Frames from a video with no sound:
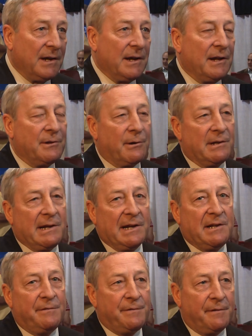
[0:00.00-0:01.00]
in the early
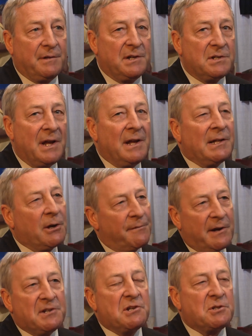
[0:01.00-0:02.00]
1950s. They were
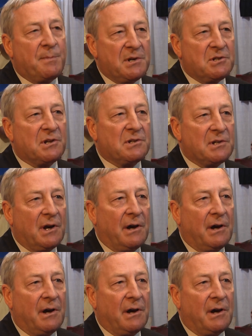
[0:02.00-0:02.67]
very suspicious